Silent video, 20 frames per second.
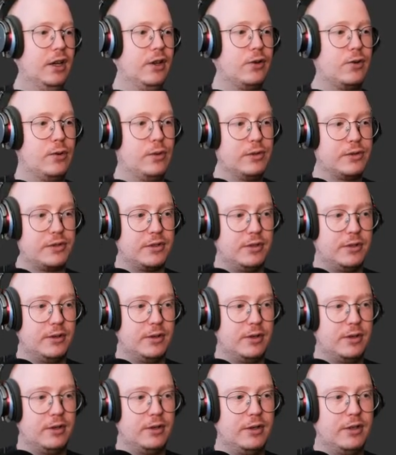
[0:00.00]
Cool, so
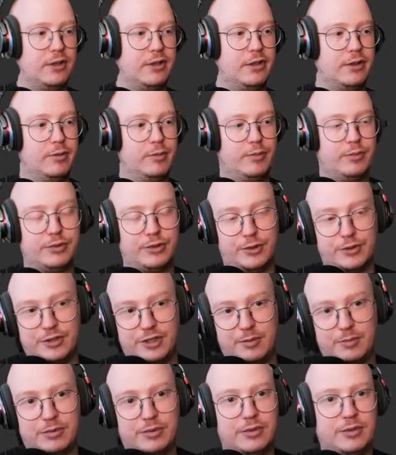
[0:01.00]
uh, pro
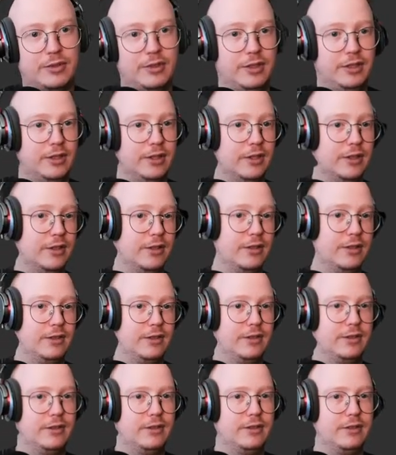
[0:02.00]
tip, the uh,
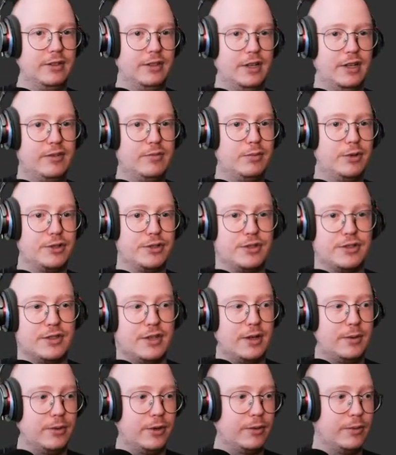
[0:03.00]
the knife brushes
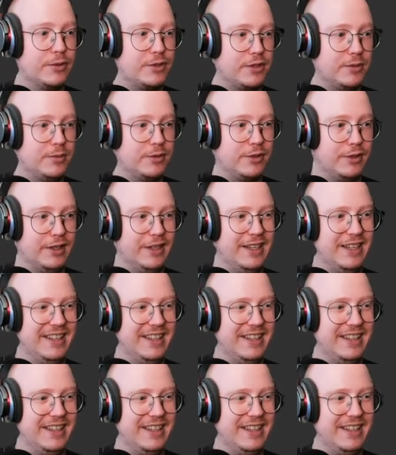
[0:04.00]
now work with symmetry.